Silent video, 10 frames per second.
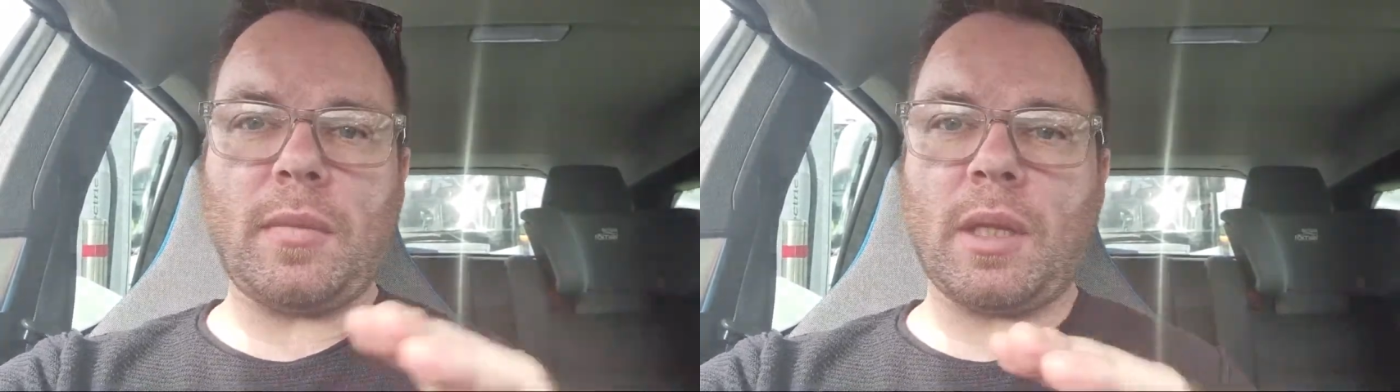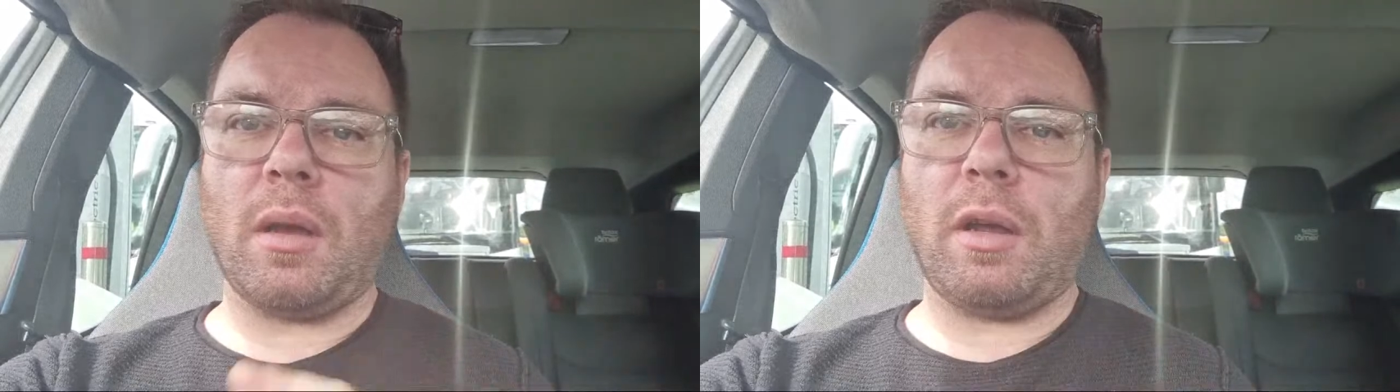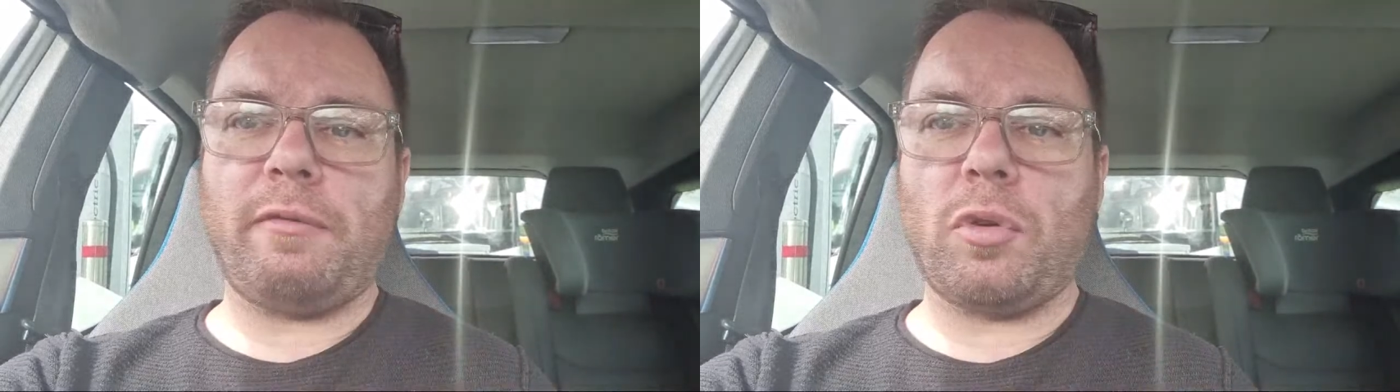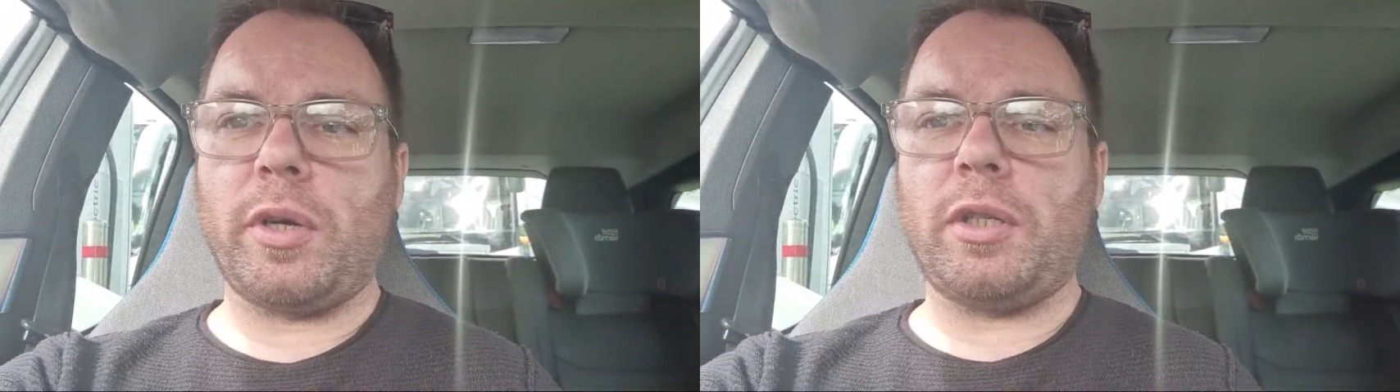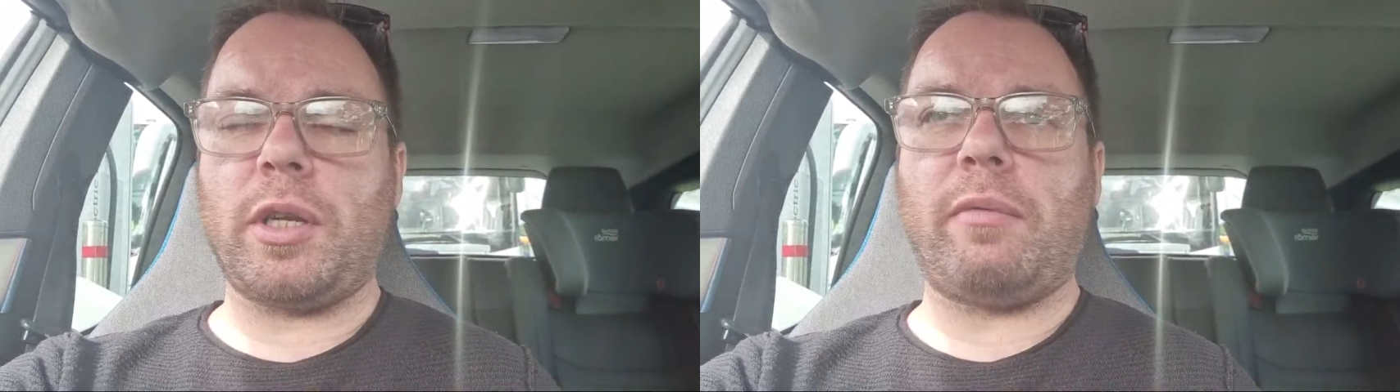I
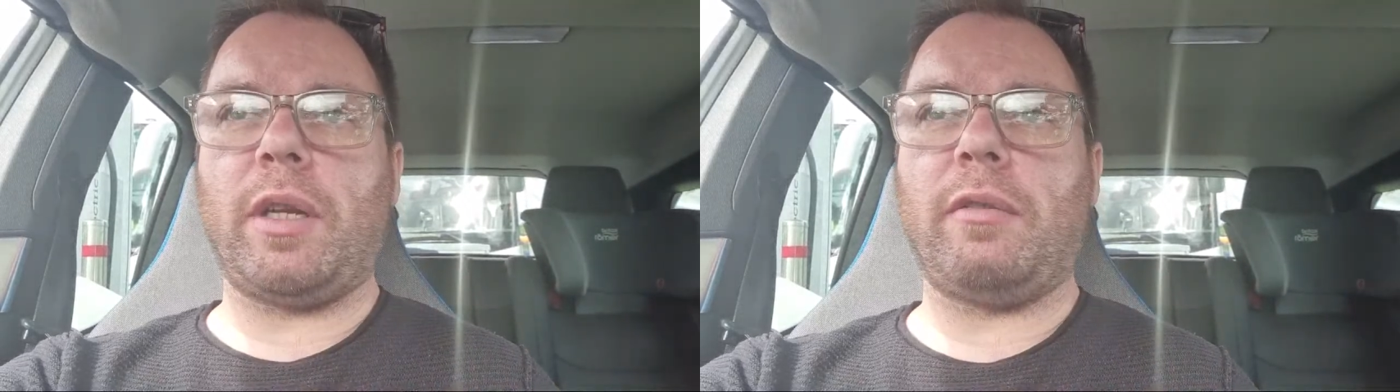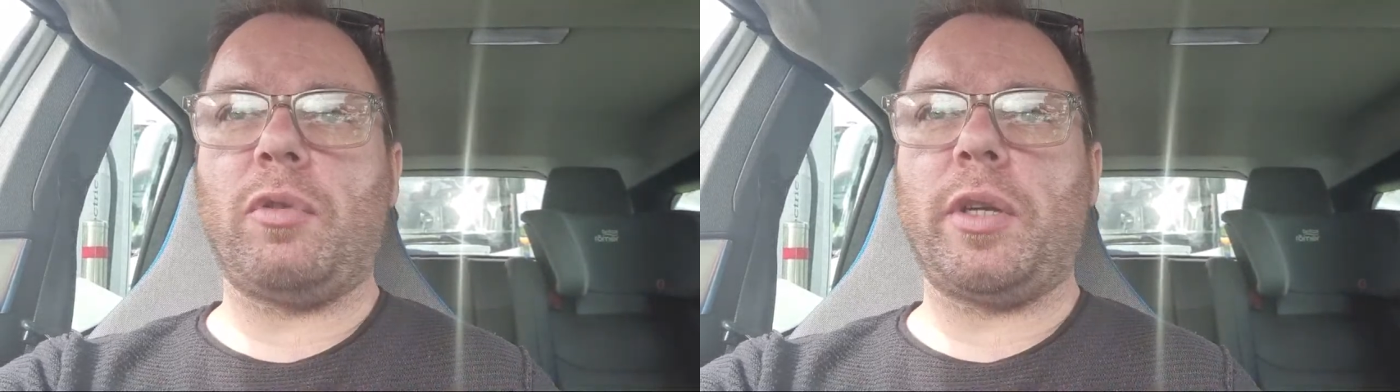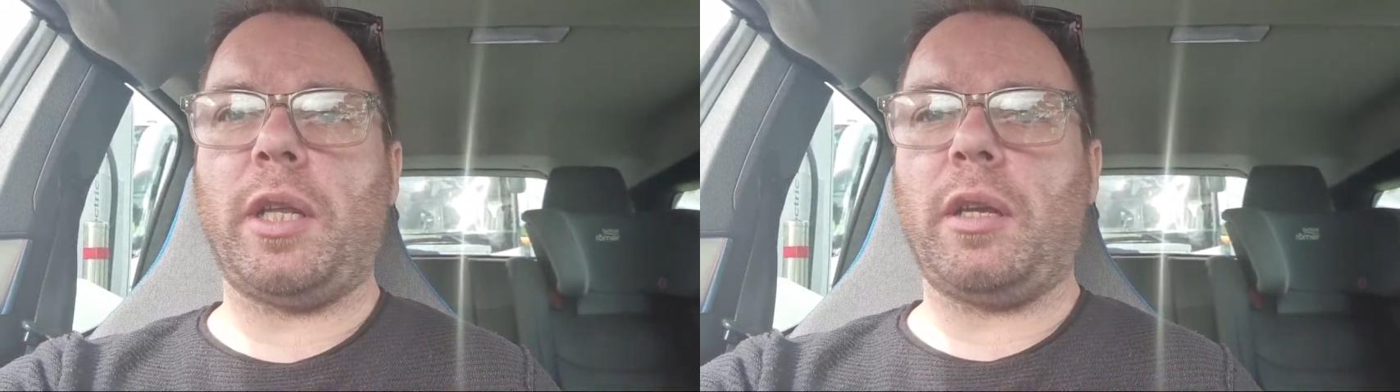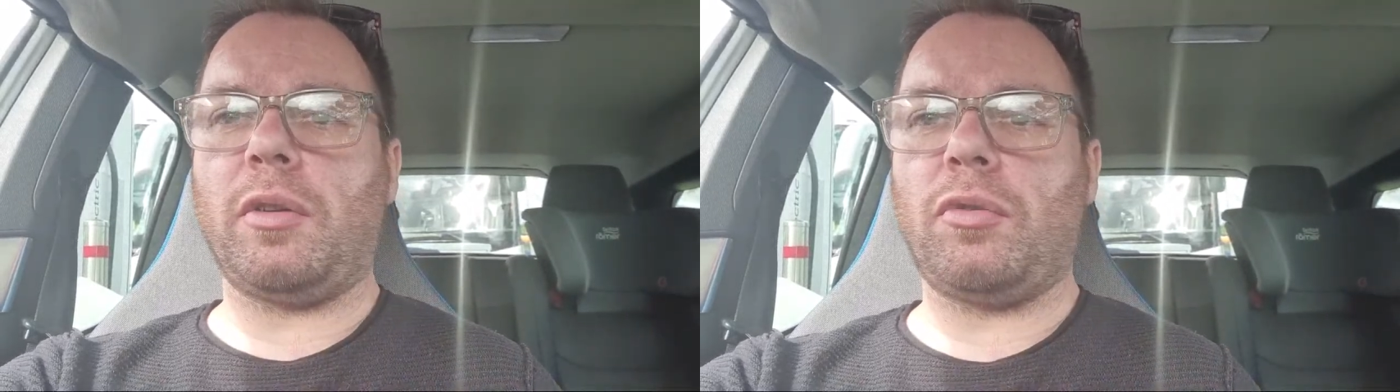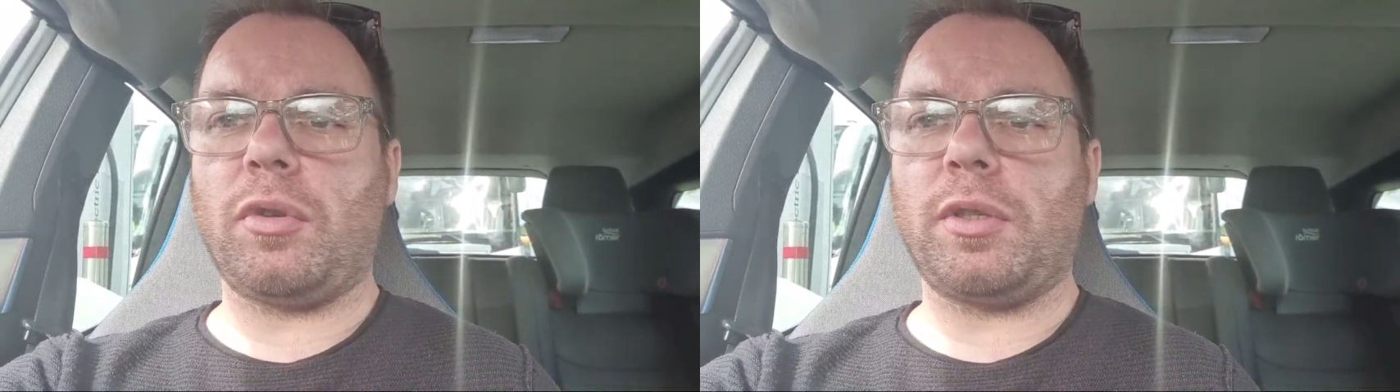generally avoid
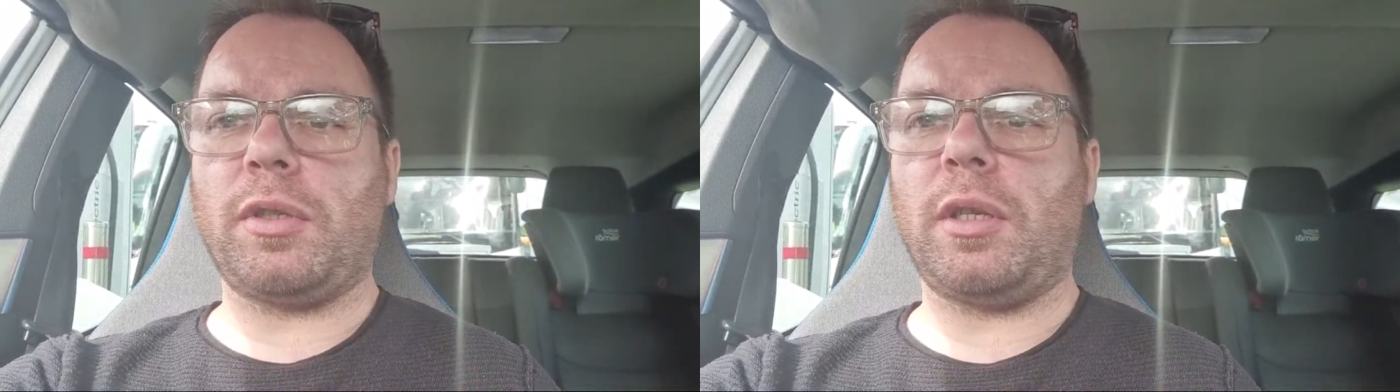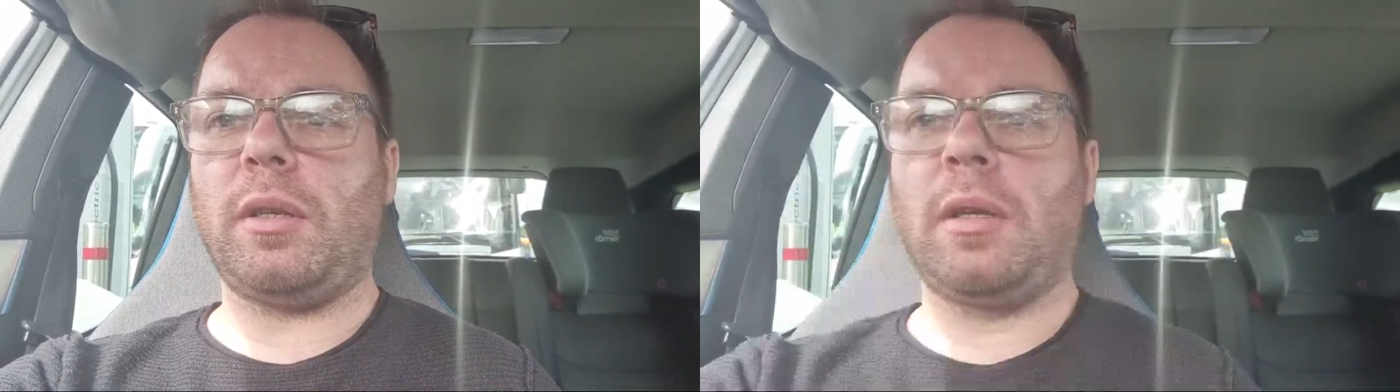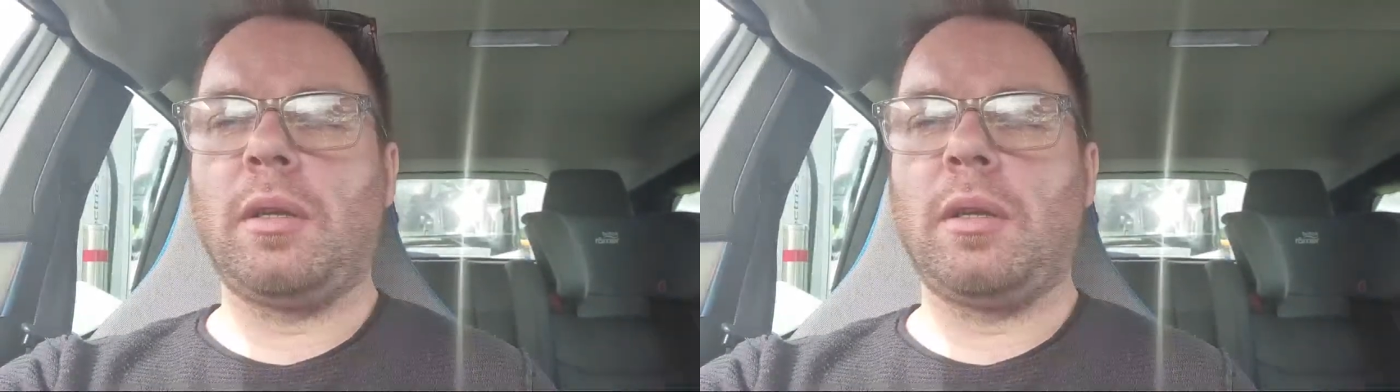Ecotrosity